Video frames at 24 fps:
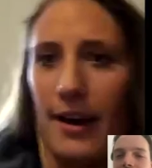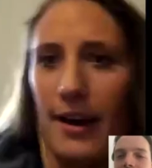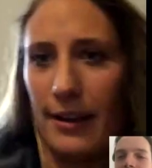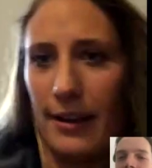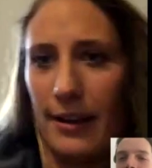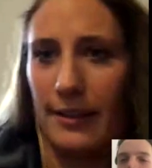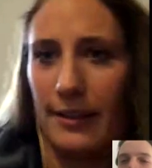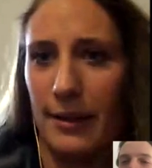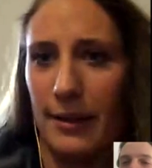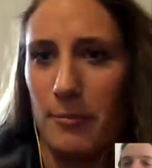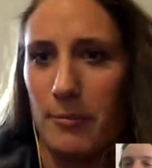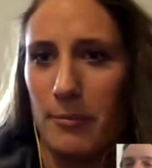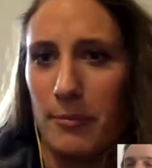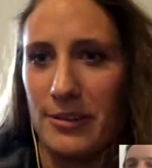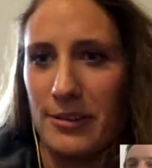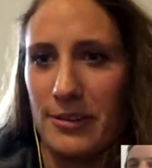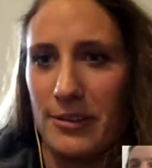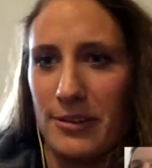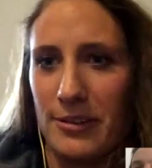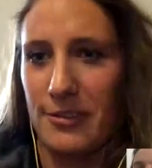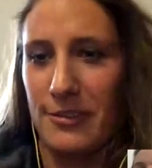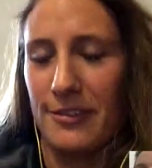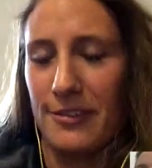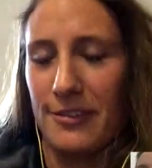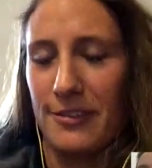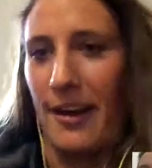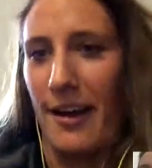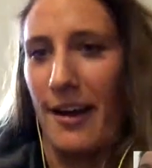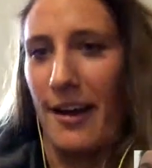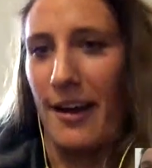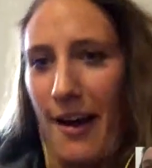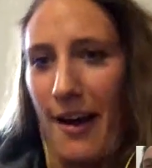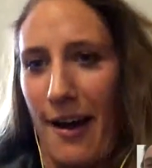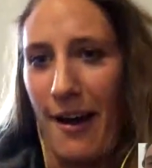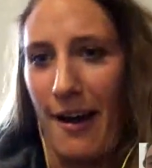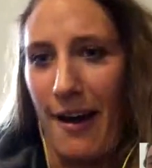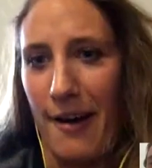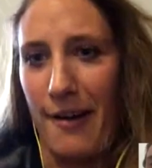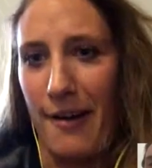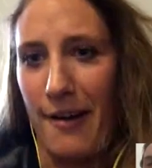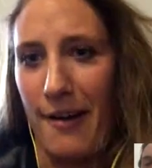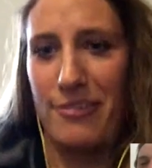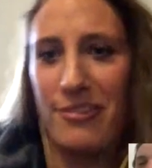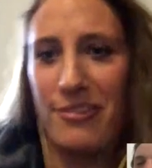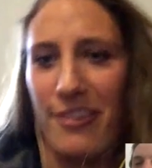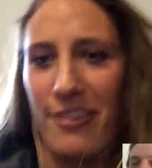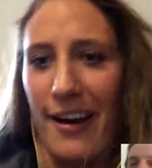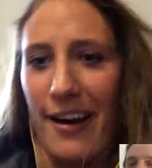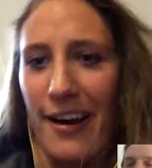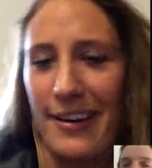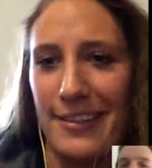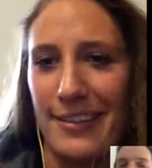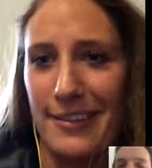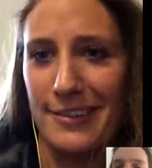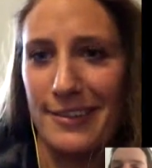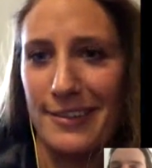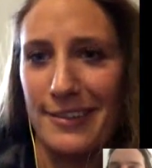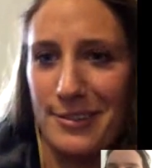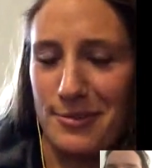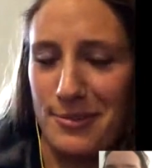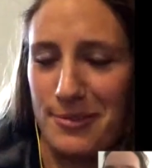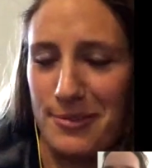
me just find this real